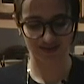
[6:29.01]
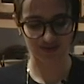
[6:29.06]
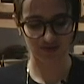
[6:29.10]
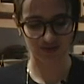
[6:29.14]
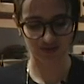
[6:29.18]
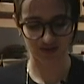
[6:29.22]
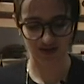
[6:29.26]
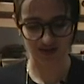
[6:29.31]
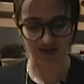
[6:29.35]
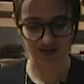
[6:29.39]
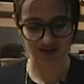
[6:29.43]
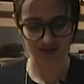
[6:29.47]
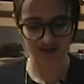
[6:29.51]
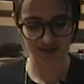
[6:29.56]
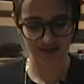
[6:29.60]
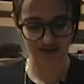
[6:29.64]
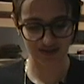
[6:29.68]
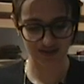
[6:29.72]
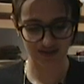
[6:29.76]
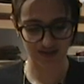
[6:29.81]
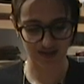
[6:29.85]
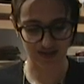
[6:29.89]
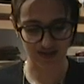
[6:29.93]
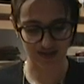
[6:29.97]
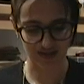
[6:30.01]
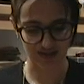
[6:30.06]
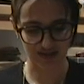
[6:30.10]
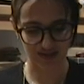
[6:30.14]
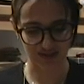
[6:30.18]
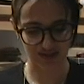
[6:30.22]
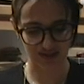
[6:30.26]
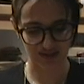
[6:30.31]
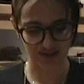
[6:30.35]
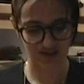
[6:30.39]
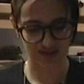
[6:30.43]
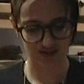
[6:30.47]
not nice, and
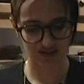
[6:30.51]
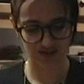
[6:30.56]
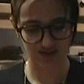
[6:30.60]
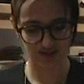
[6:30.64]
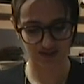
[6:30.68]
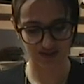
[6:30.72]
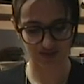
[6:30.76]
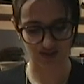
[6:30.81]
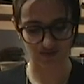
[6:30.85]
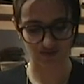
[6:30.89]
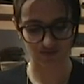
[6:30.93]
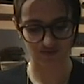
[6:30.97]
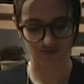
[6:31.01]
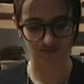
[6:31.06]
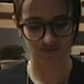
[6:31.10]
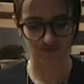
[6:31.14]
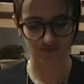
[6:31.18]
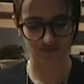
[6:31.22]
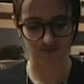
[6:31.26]
it's not